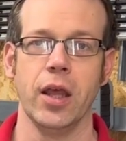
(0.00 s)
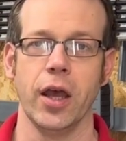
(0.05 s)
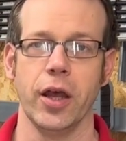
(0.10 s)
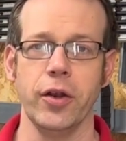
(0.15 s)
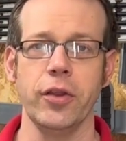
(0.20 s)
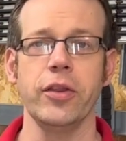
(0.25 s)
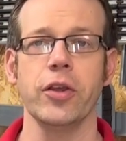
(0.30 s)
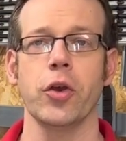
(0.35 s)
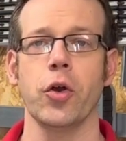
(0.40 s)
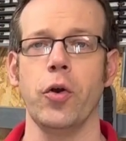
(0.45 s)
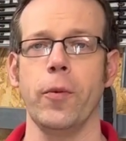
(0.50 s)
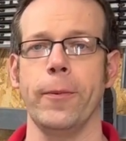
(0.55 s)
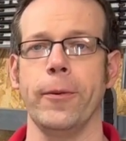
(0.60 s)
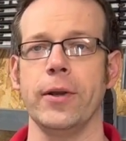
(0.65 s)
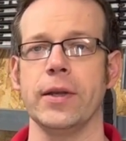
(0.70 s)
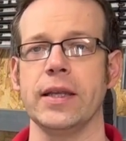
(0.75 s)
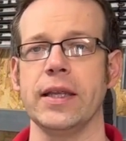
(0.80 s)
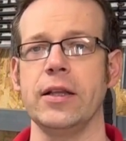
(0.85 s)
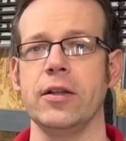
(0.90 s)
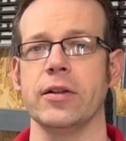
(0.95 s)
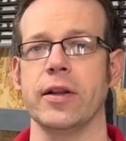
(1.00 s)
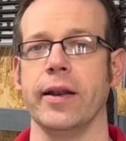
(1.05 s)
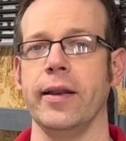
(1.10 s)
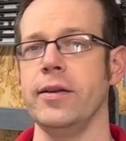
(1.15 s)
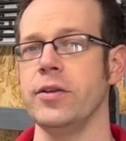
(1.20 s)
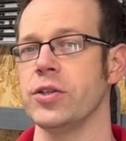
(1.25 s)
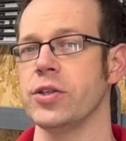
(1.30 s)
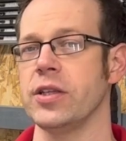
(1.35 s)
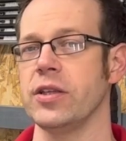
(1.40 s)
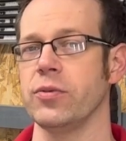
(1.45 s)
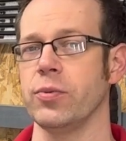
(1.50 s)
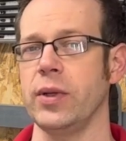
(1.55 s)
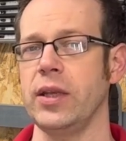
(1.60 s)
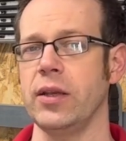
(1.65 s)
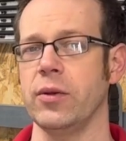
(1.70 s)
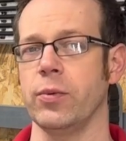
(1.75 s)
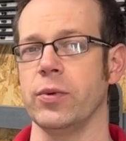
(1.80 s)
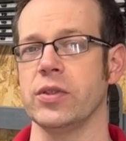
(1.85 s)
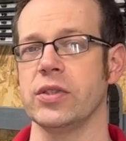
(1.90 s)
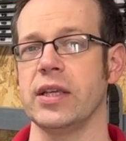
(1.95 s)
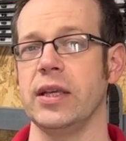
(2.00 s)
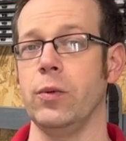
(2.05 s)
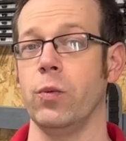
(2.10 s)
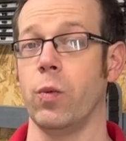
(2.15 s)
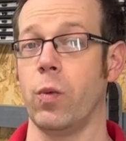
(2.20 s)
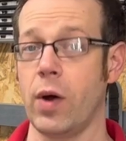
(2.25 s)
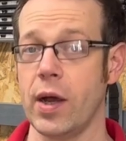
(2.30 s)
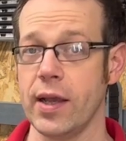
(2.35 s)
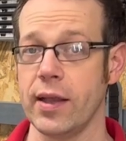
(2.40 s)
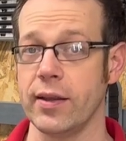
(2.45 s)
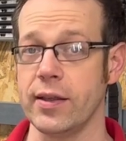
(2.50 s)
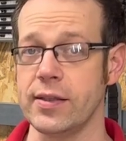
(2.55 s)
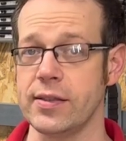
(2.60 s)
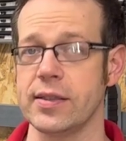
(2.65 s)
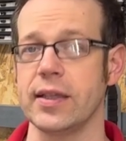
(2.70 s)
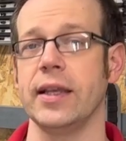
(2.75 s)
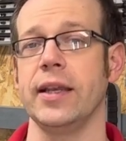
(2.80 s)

Another corporate deal clinched this week will see wireless